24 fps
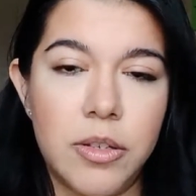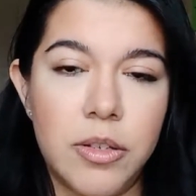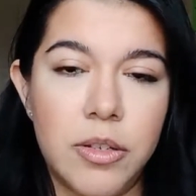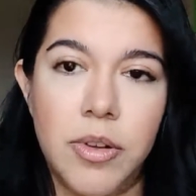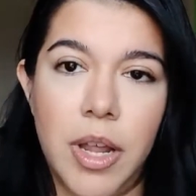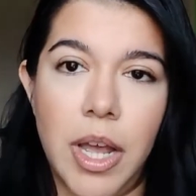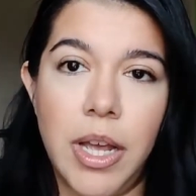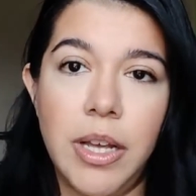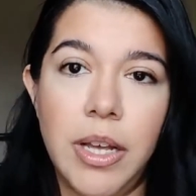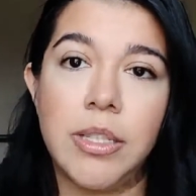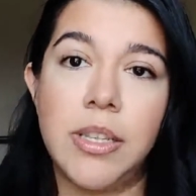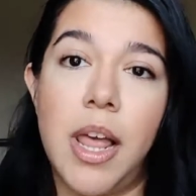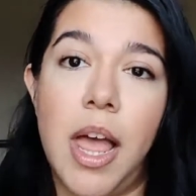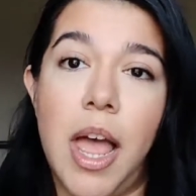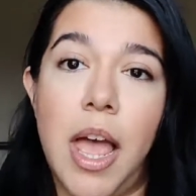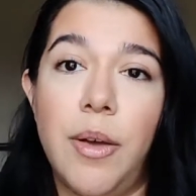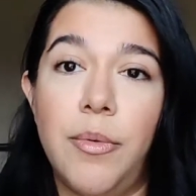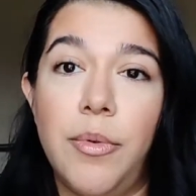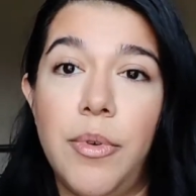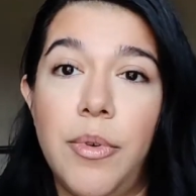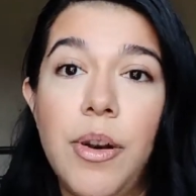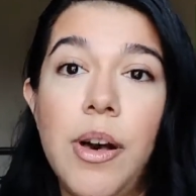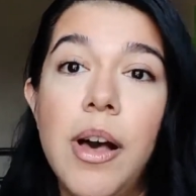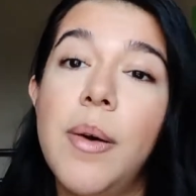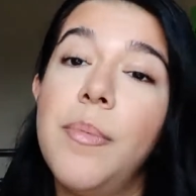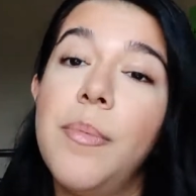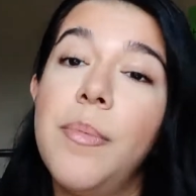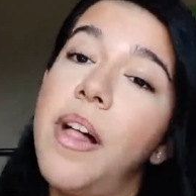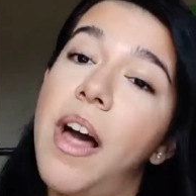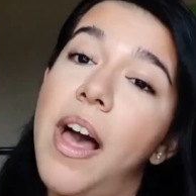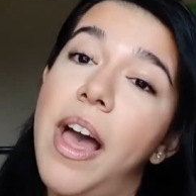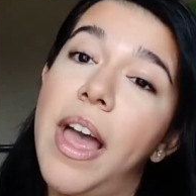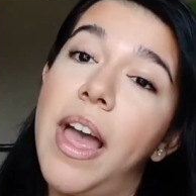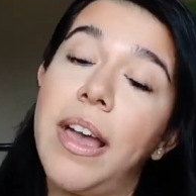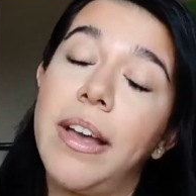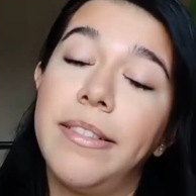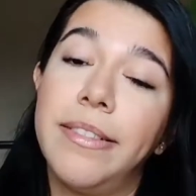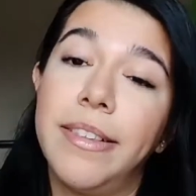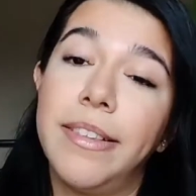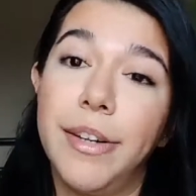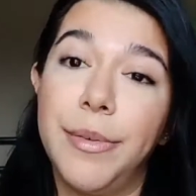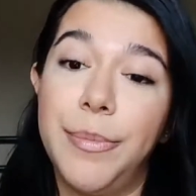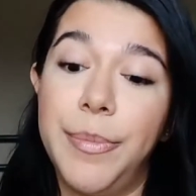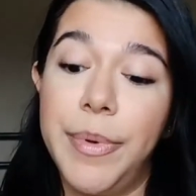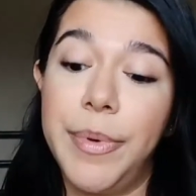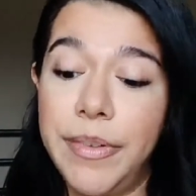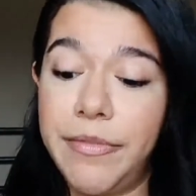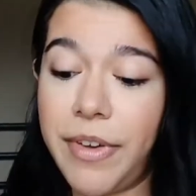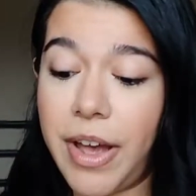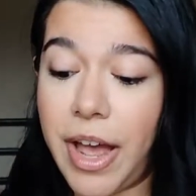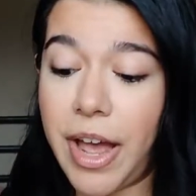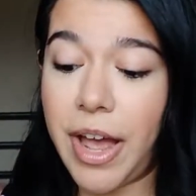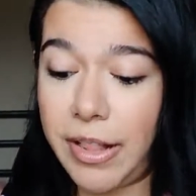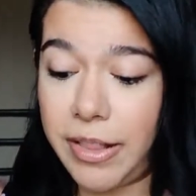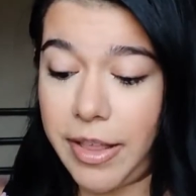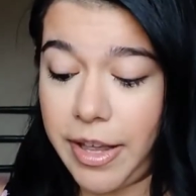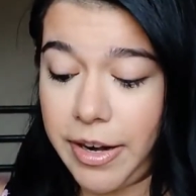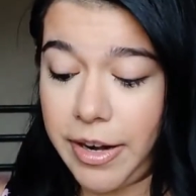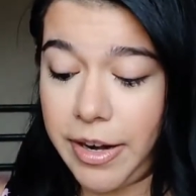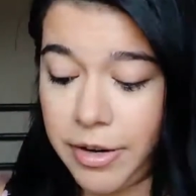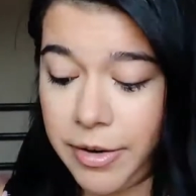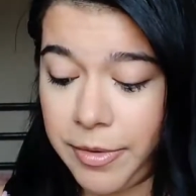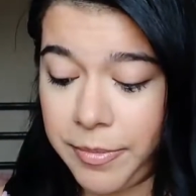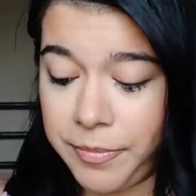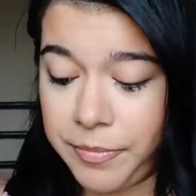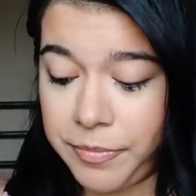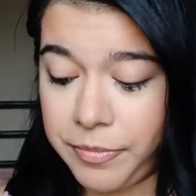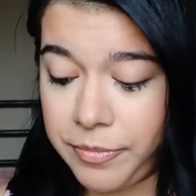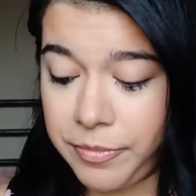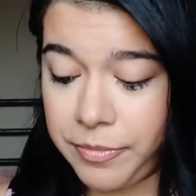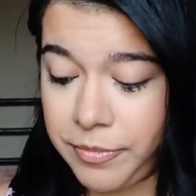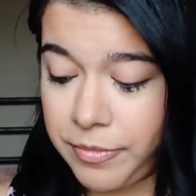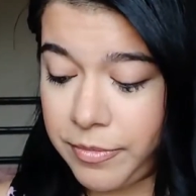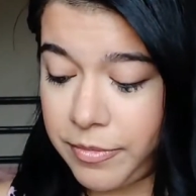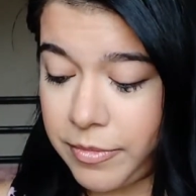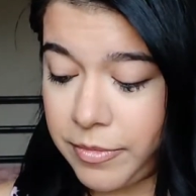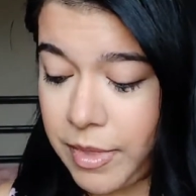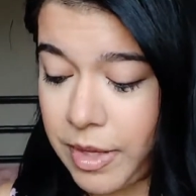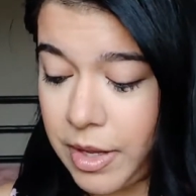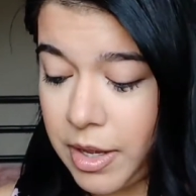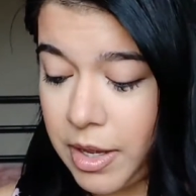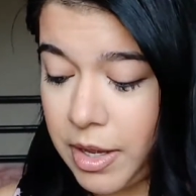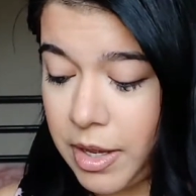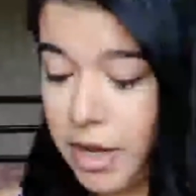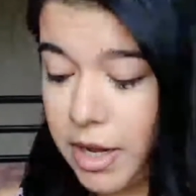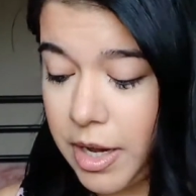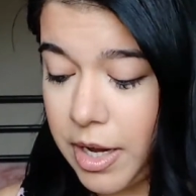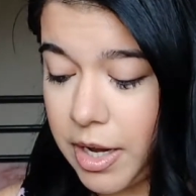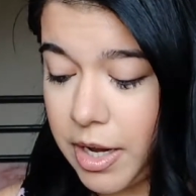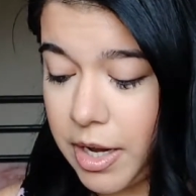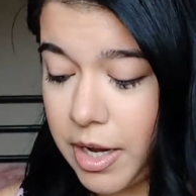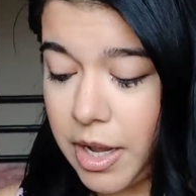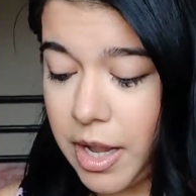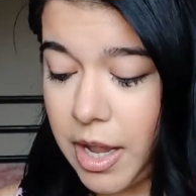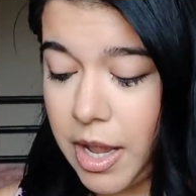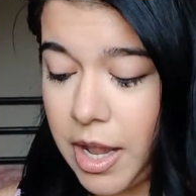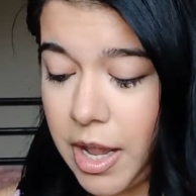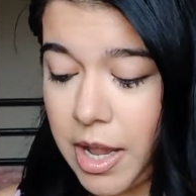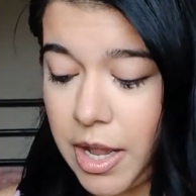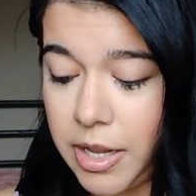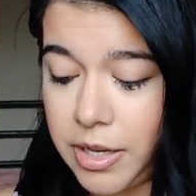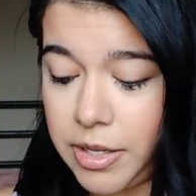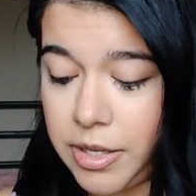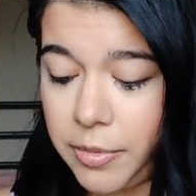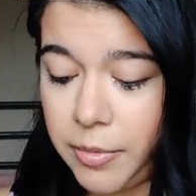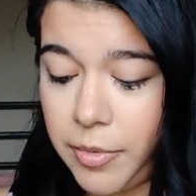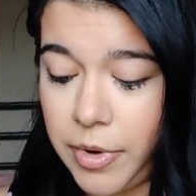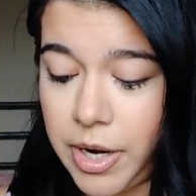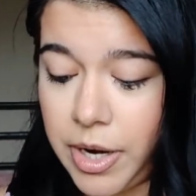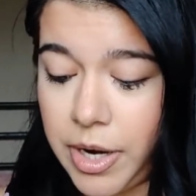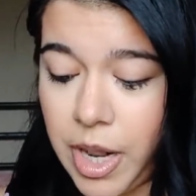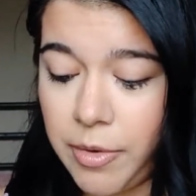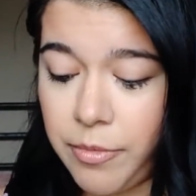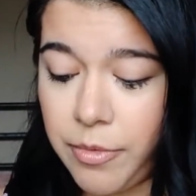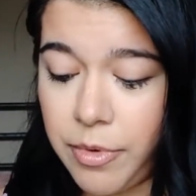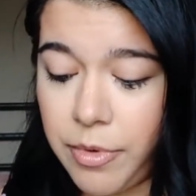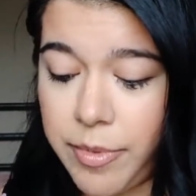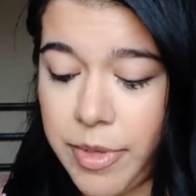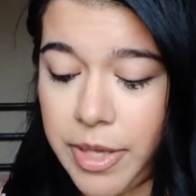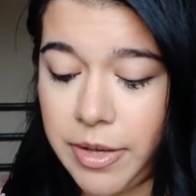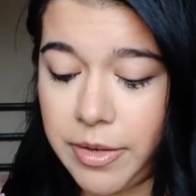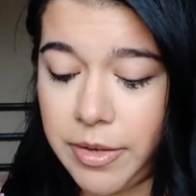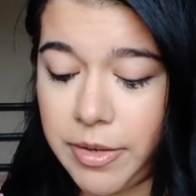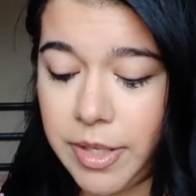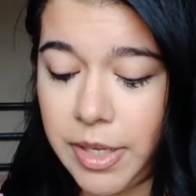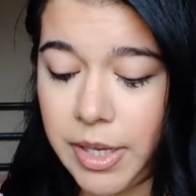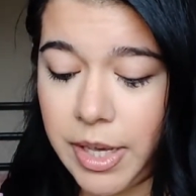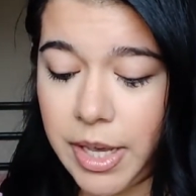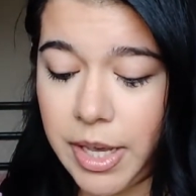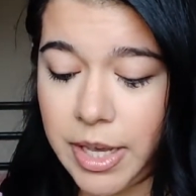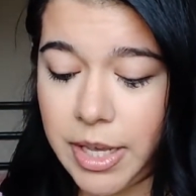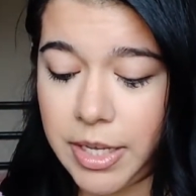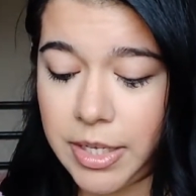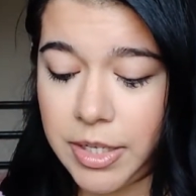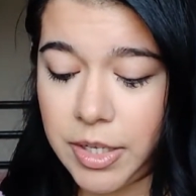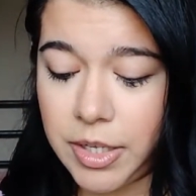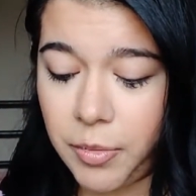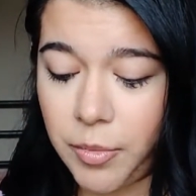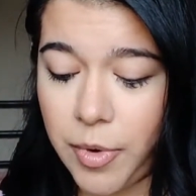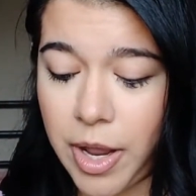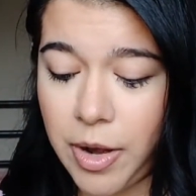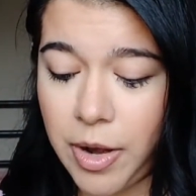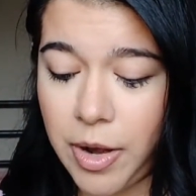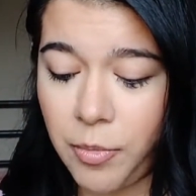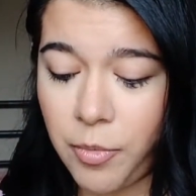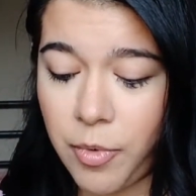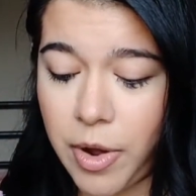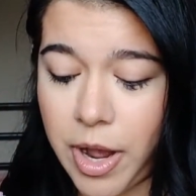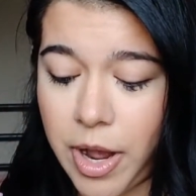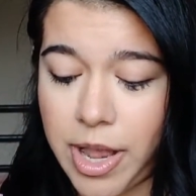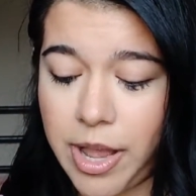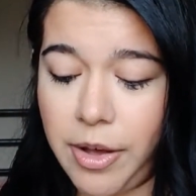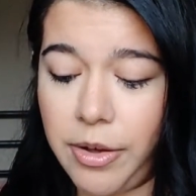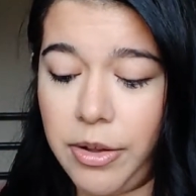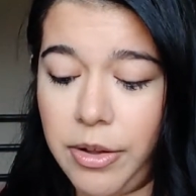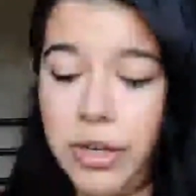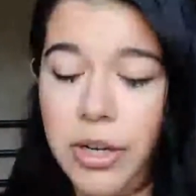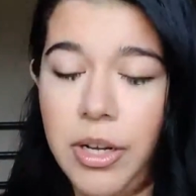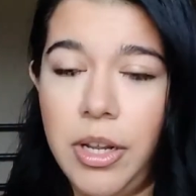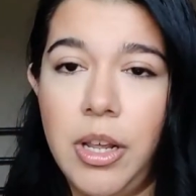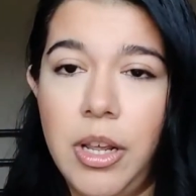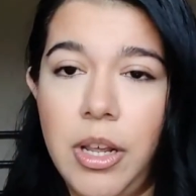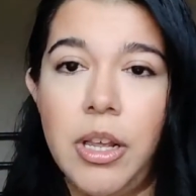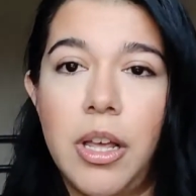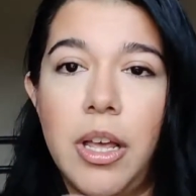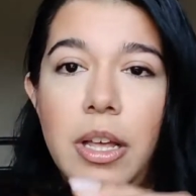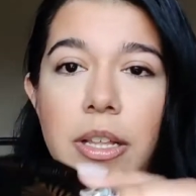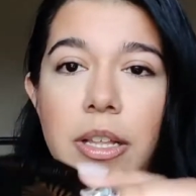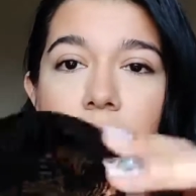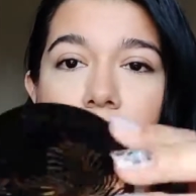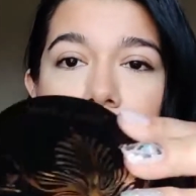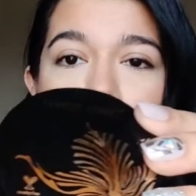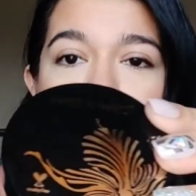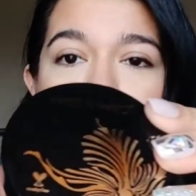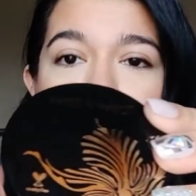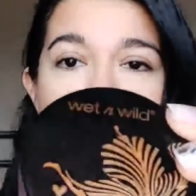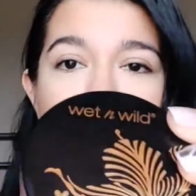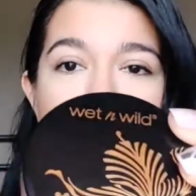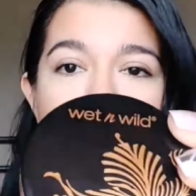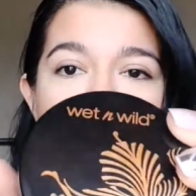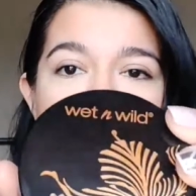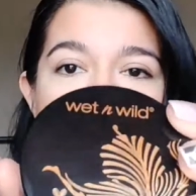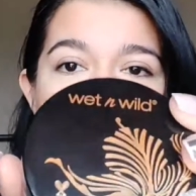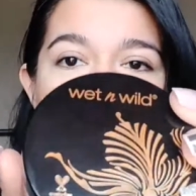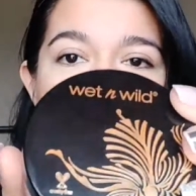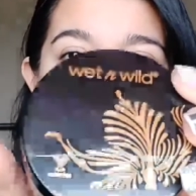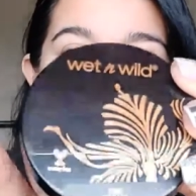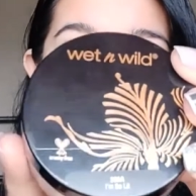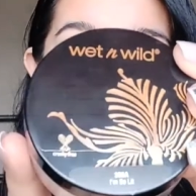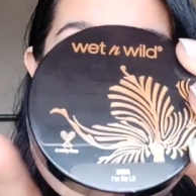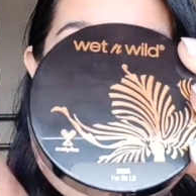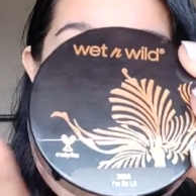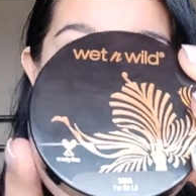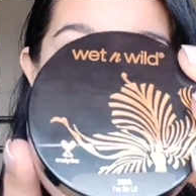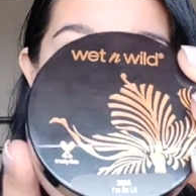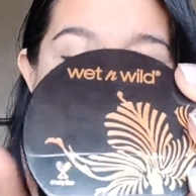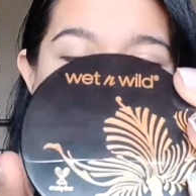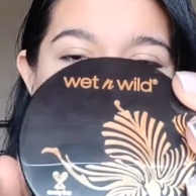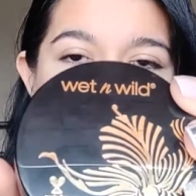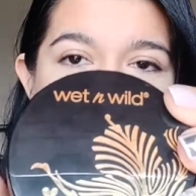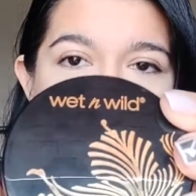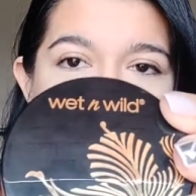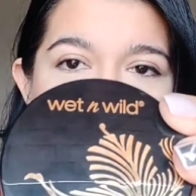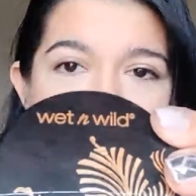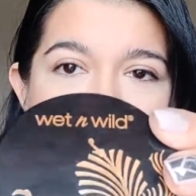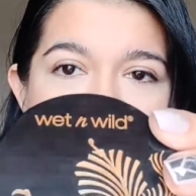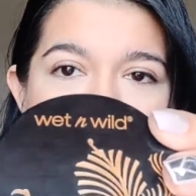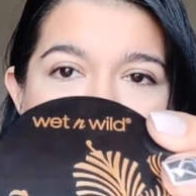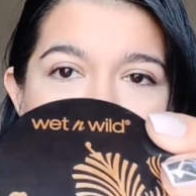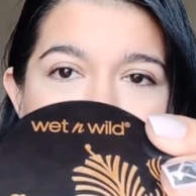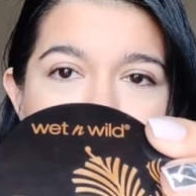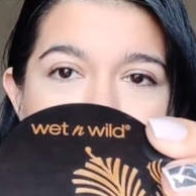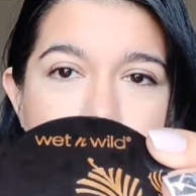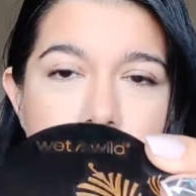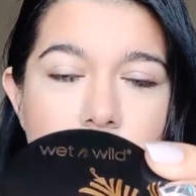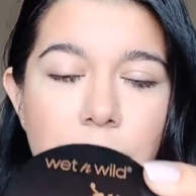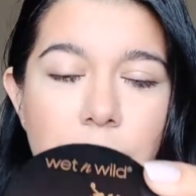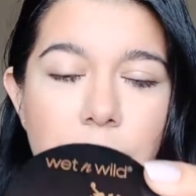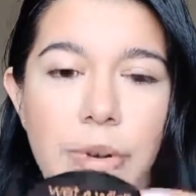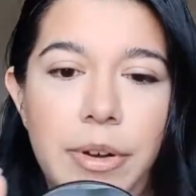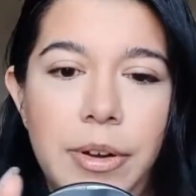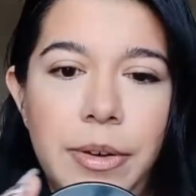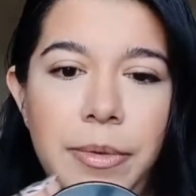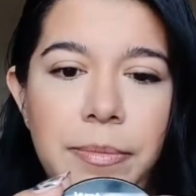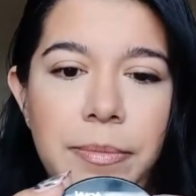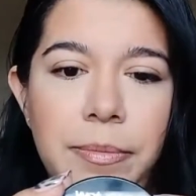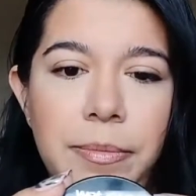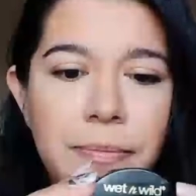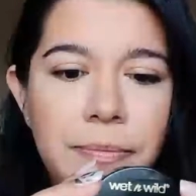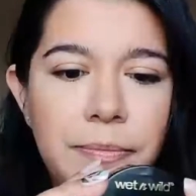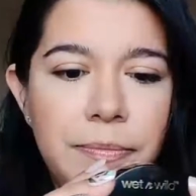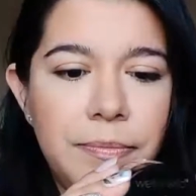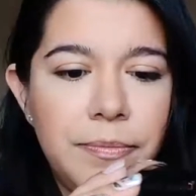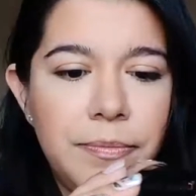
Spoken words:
So next, I will apply a little bit of highlighter. And the one I will be using is a Wet n Wild. It's a loose highlighting powder.